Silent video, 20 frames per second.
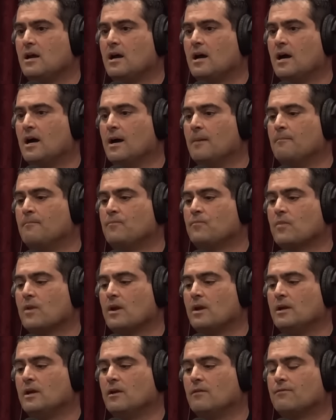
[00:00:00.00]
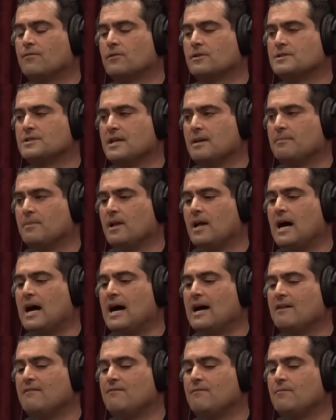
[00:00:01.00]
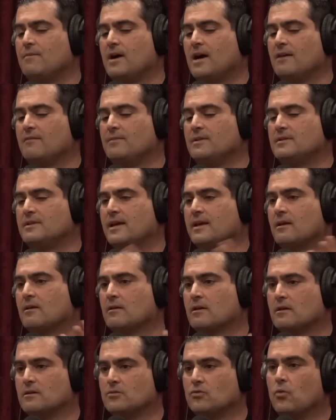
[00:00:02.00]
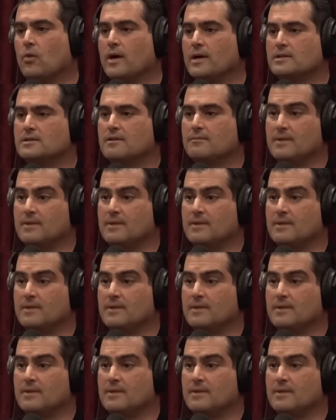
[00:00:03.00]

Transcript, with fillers: um, you know, for example, I've I've been to Antarctica twice.